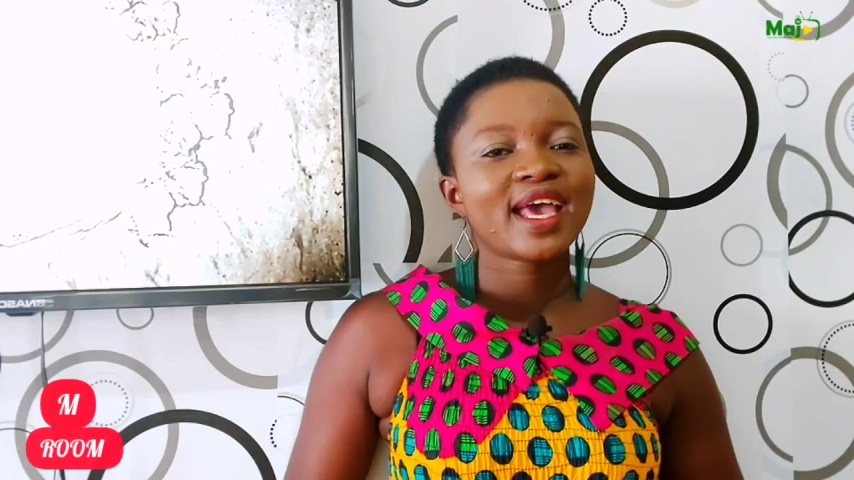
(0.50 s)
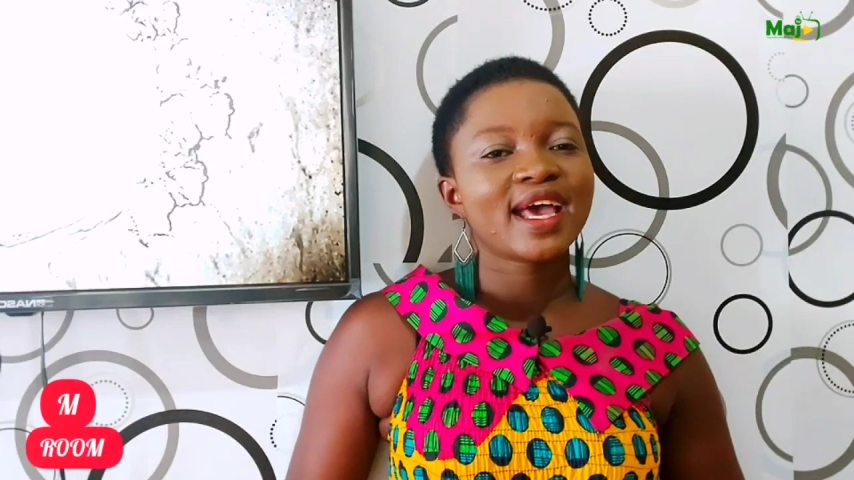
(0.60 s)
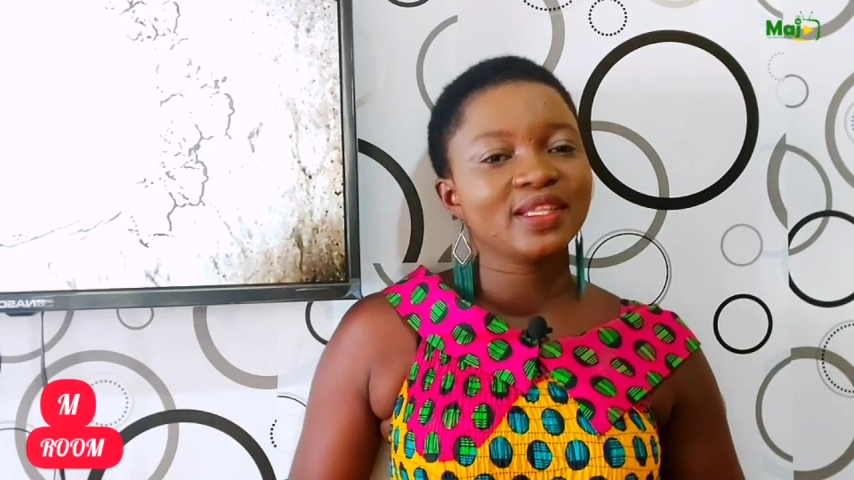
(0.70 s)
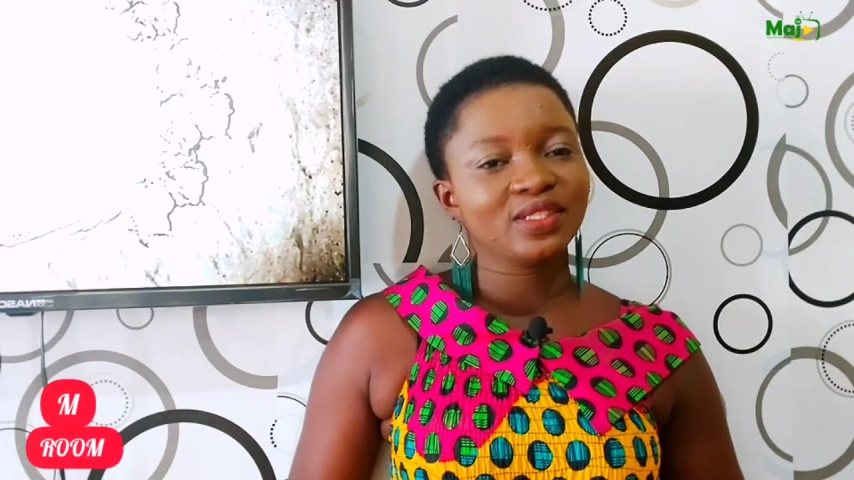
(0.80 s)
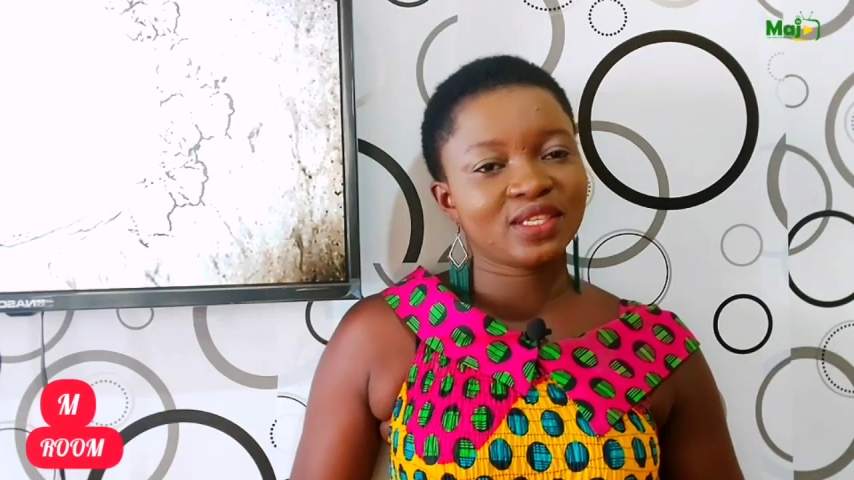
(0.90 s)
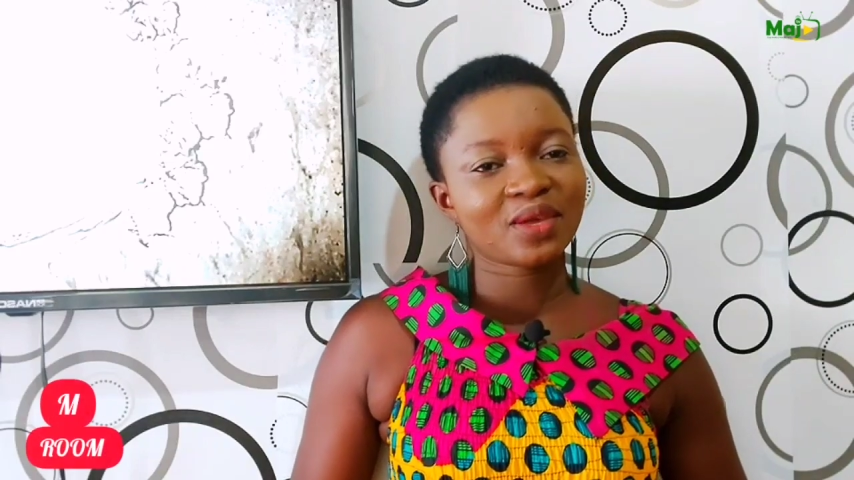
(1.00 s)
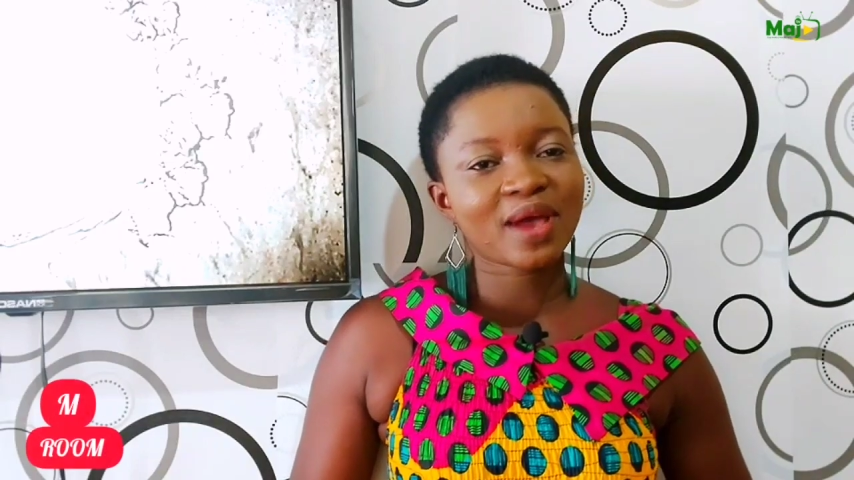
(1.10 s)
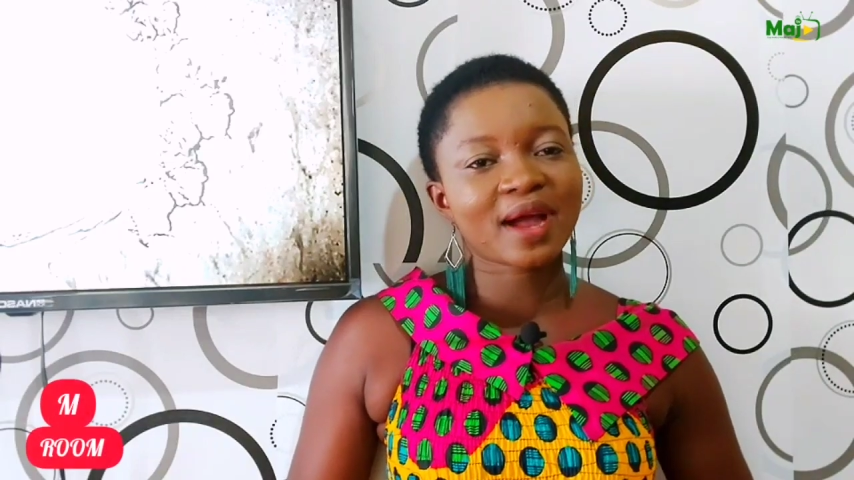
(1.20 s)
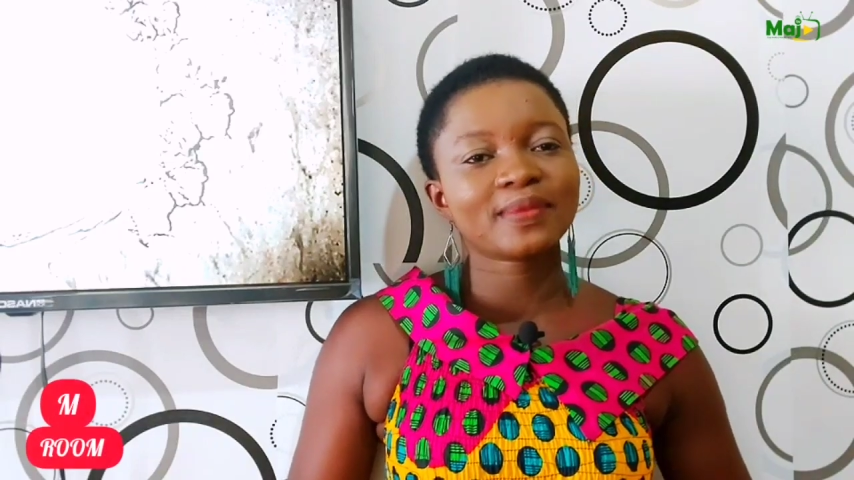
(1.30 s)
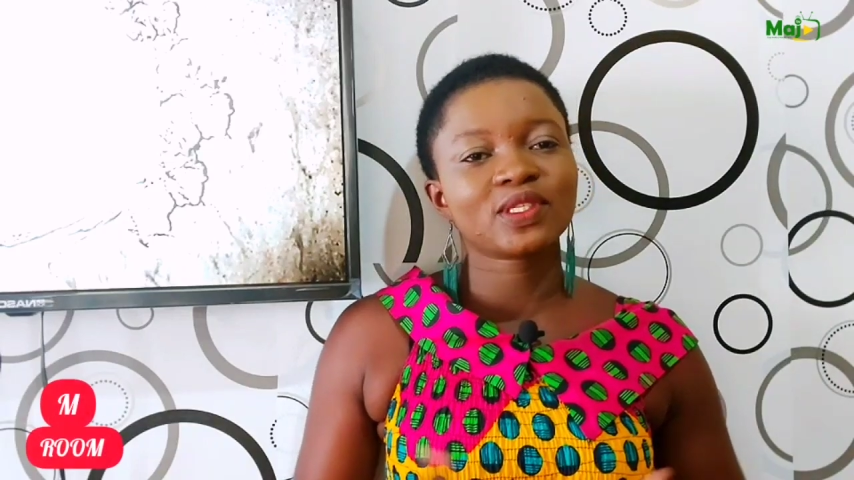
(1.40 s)
and today we
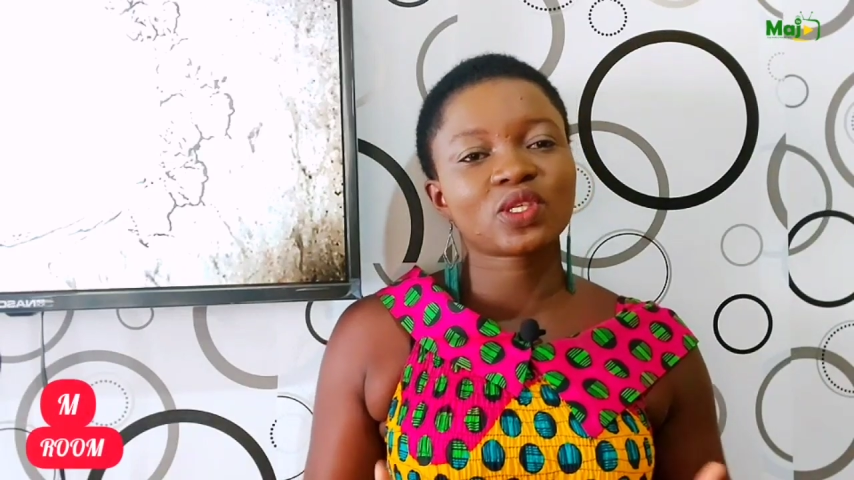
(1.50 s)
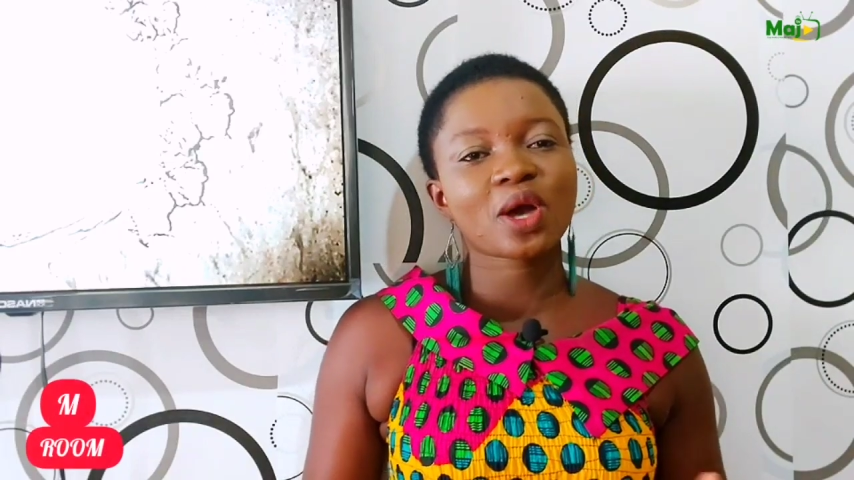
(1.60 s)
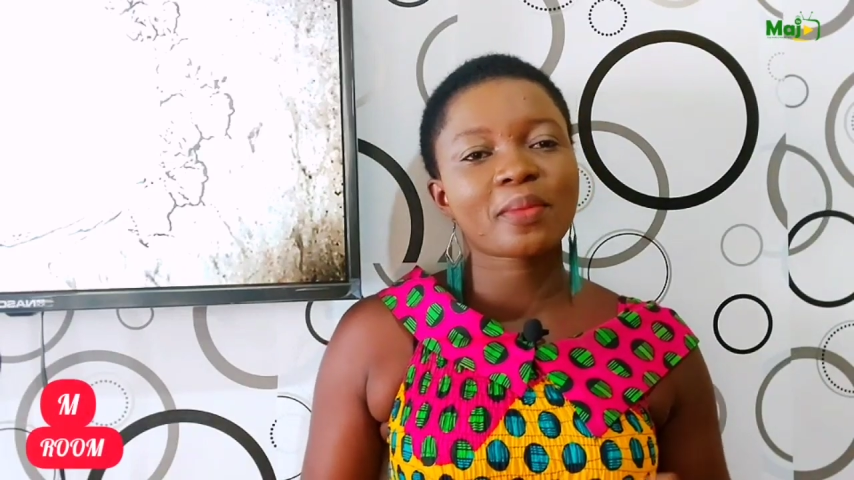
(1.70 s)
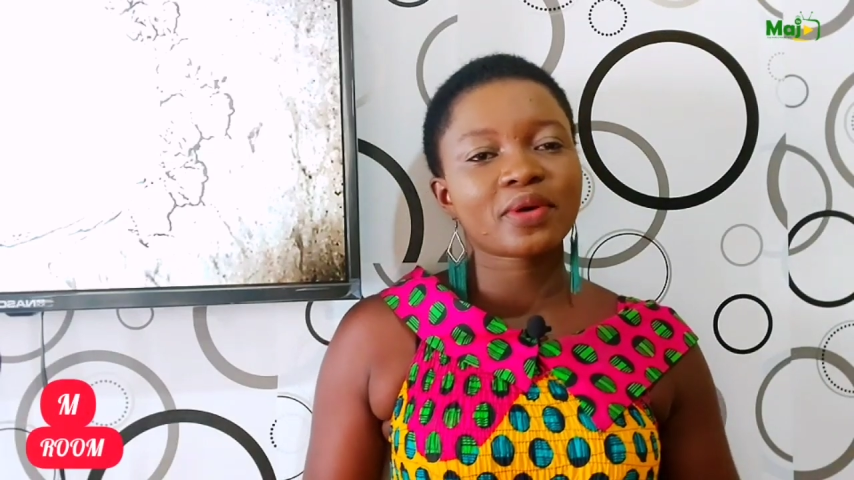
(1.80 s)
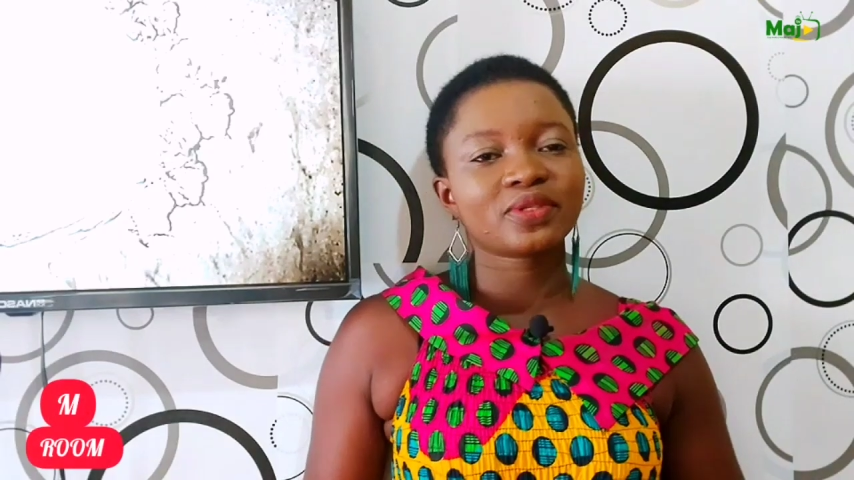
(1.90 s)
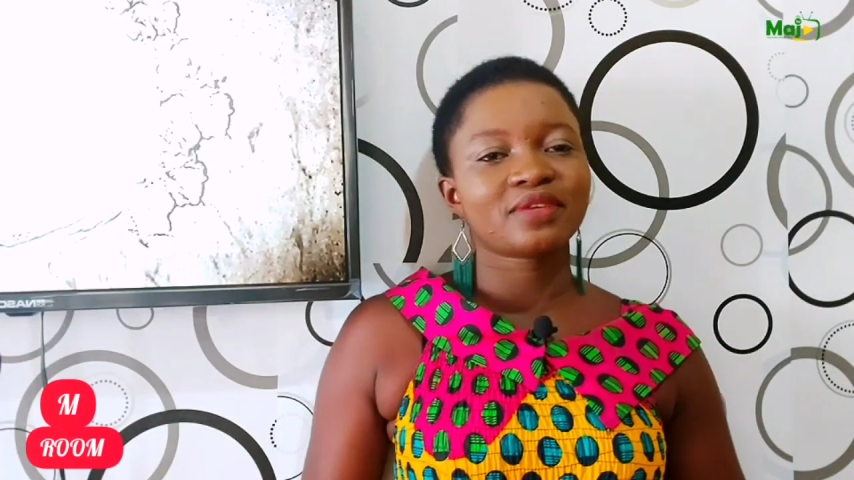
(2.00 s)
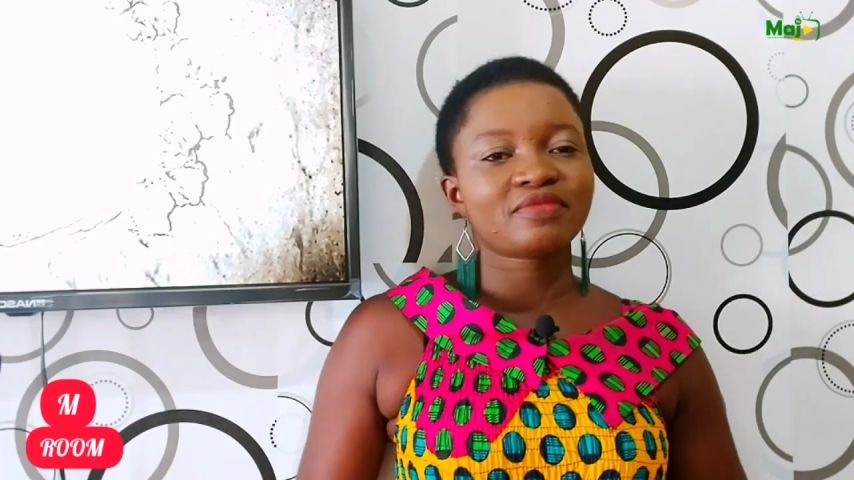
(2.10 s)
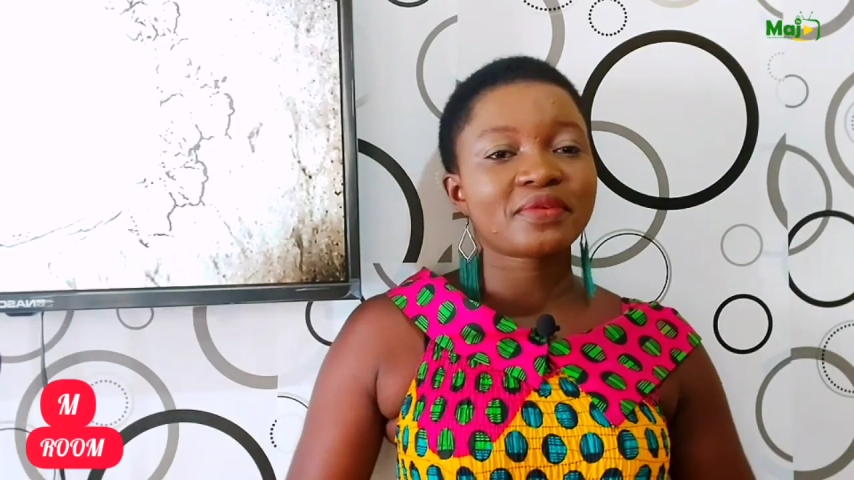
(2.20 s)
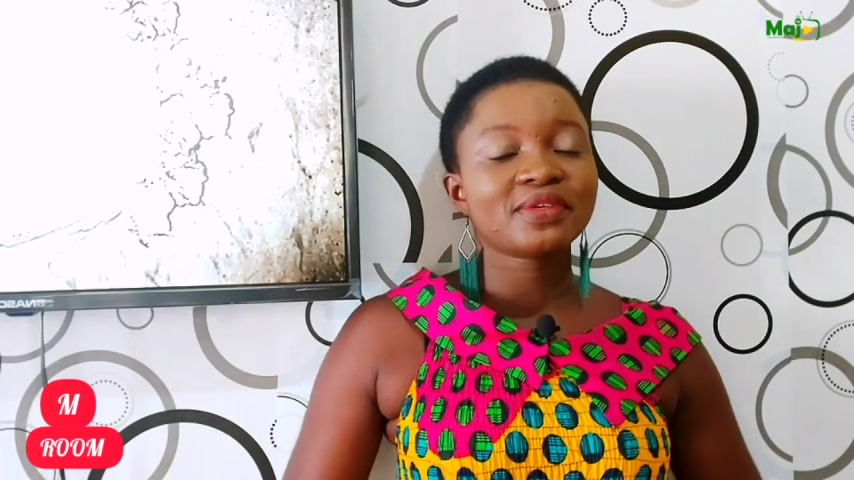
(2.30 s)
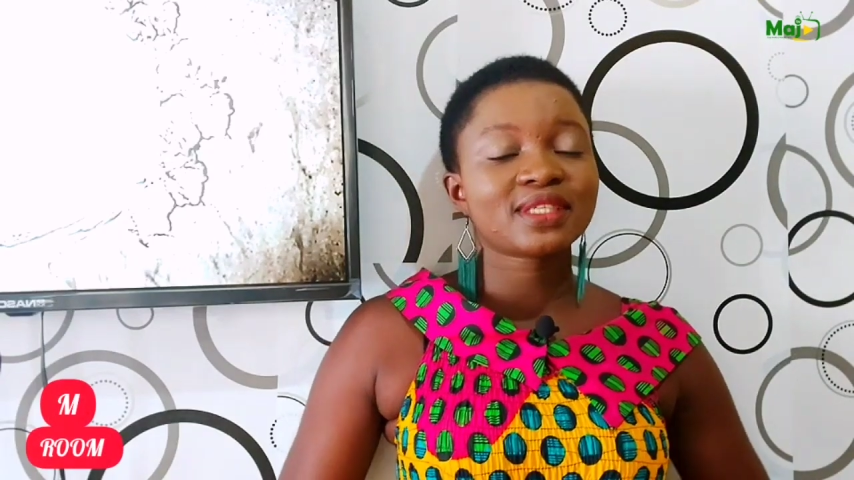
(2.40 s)
are coming to talk about a very